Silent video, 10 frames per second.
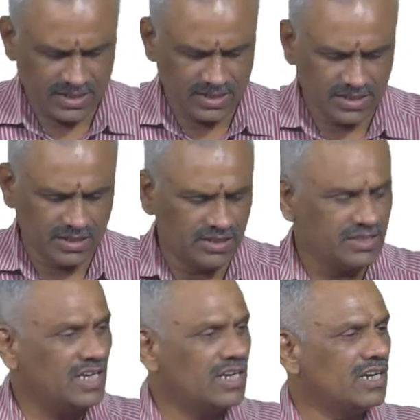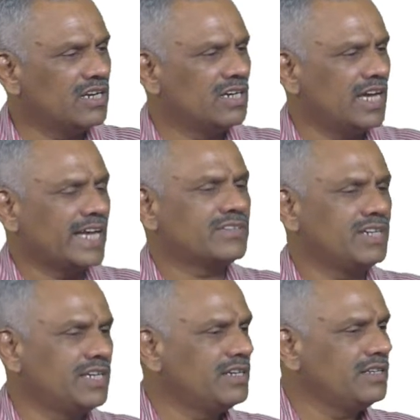Then
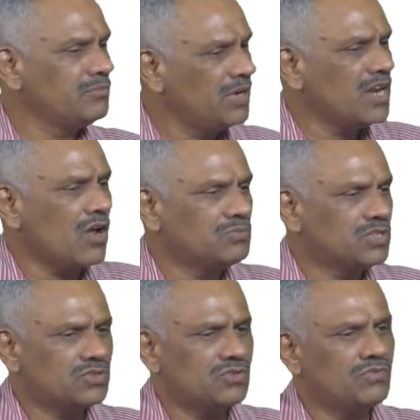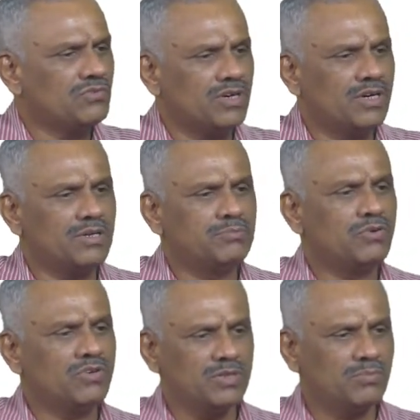actually the main objective of
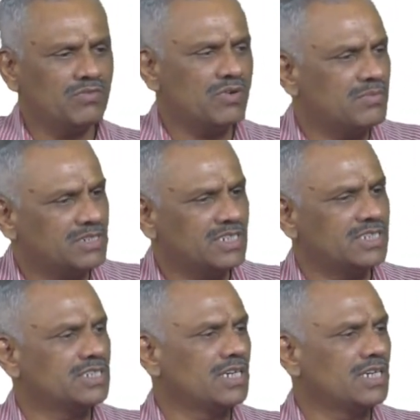improving the performance is